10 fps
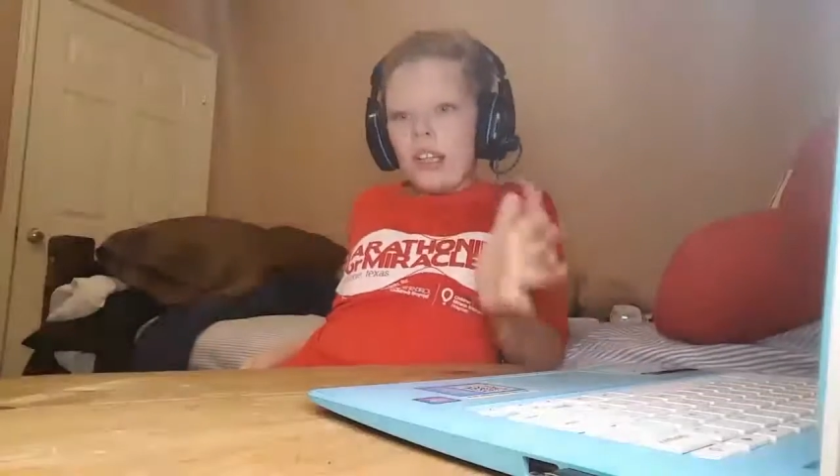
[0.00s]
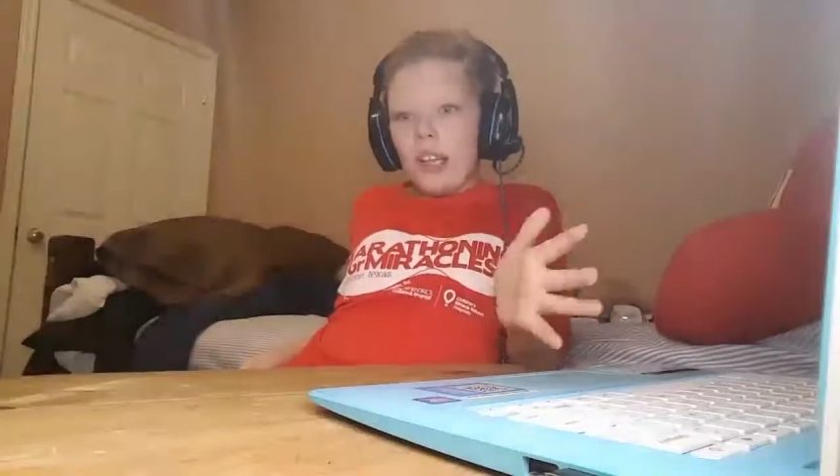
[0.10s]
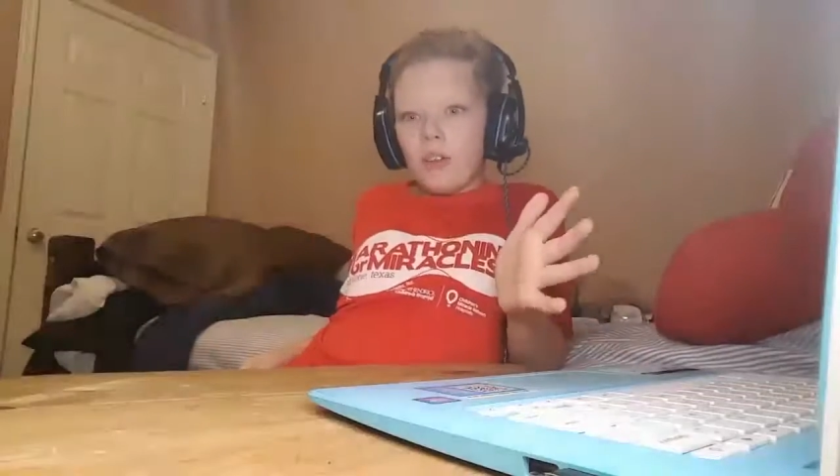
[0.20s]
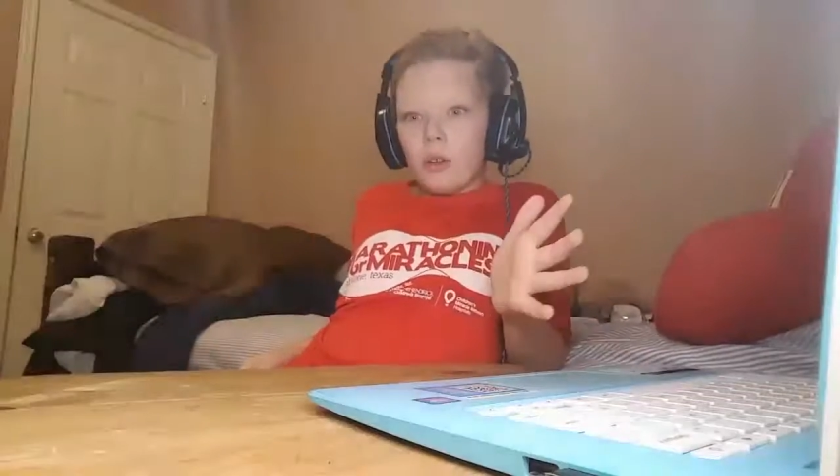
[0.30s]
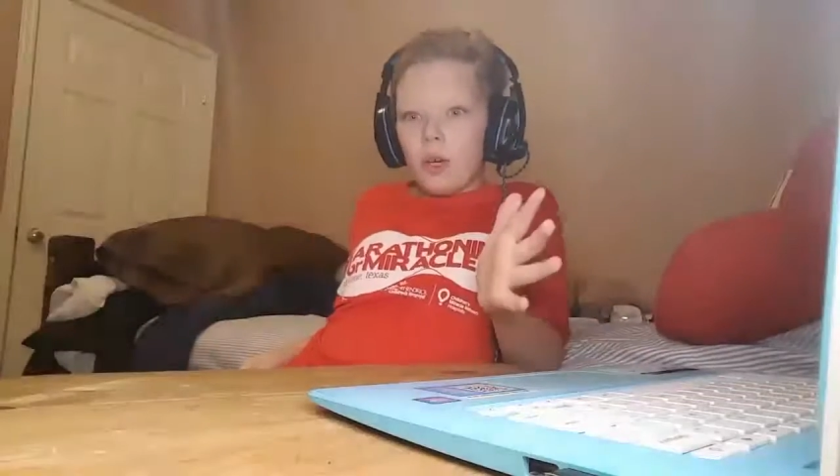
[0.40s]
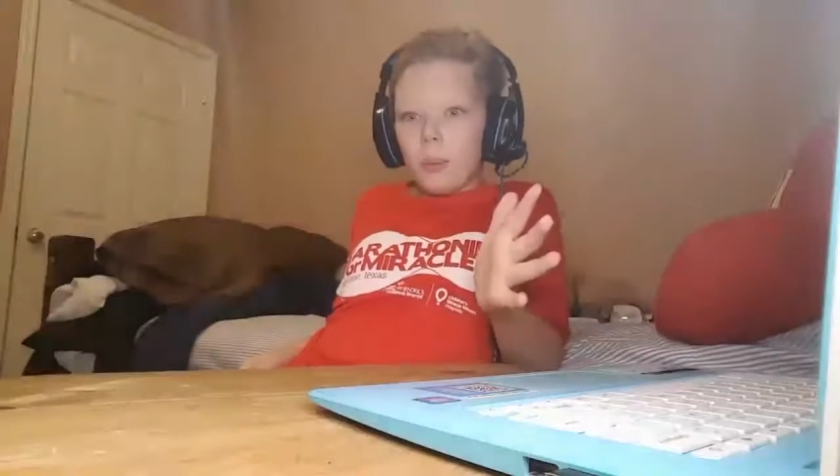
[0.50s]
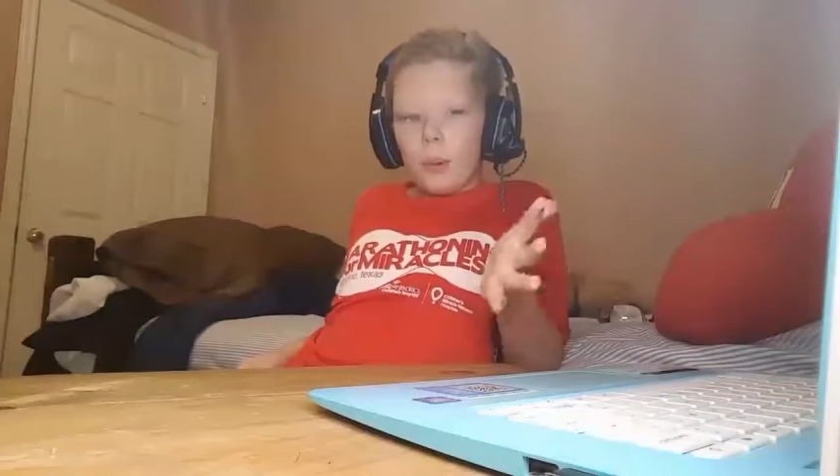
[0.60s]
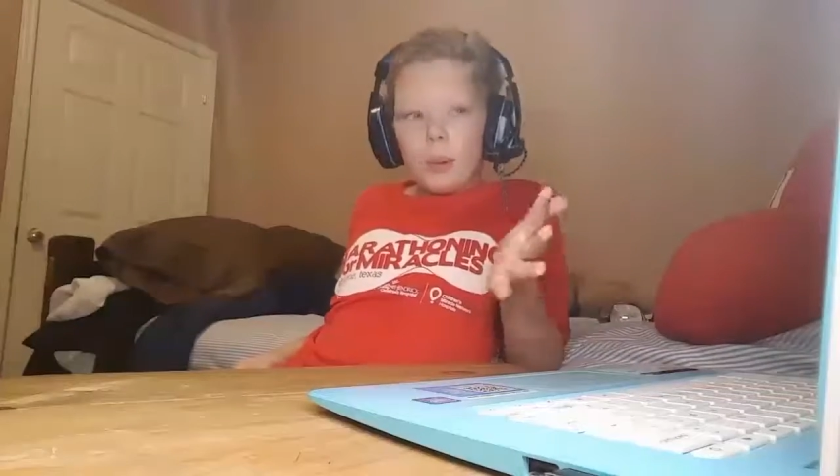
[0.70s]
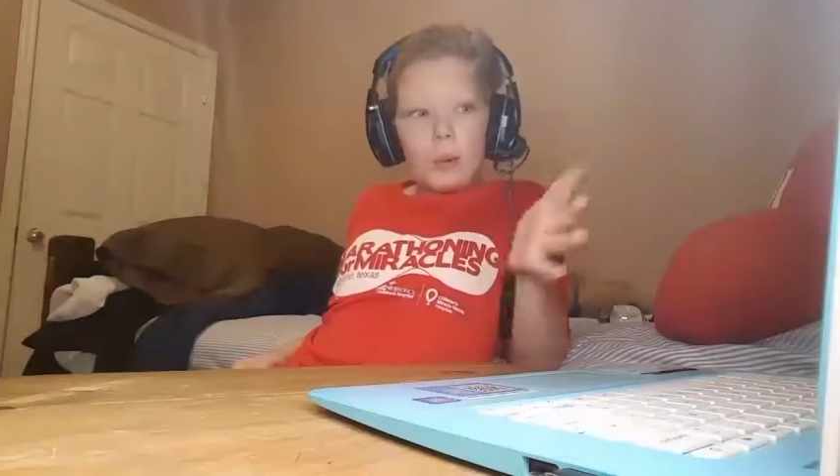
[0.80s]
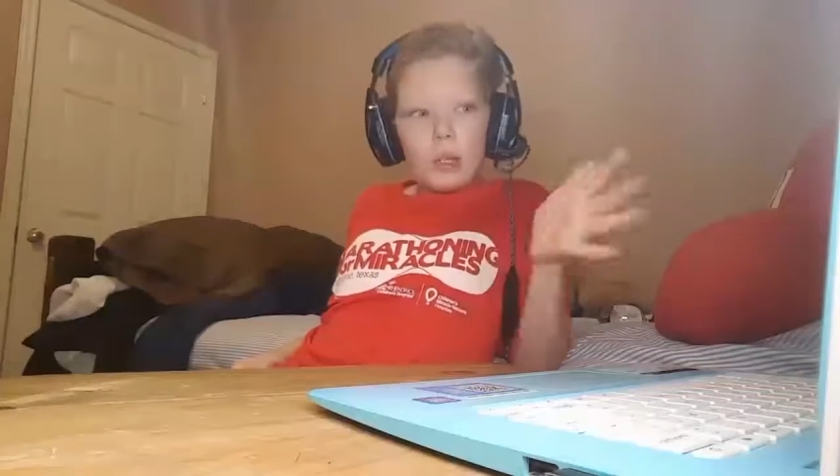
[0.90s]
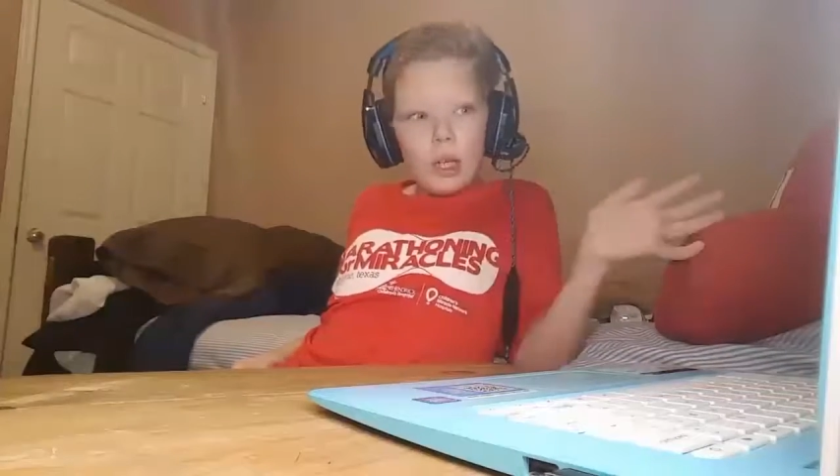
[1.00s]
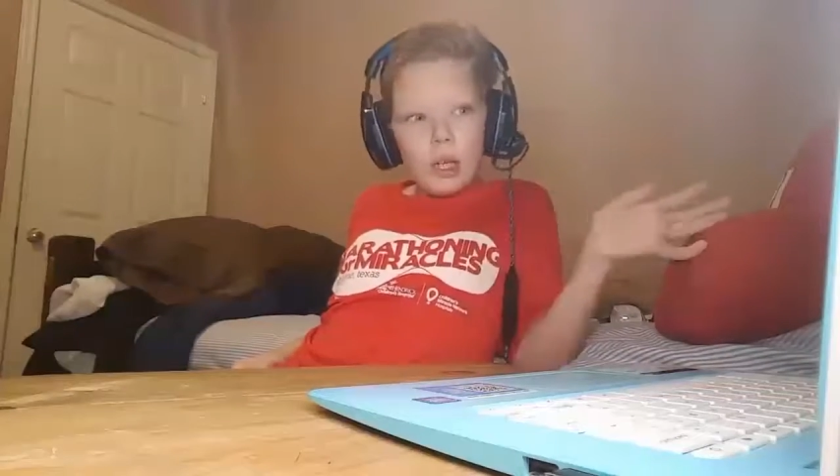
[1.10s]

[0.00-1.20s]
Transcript: did have a couple people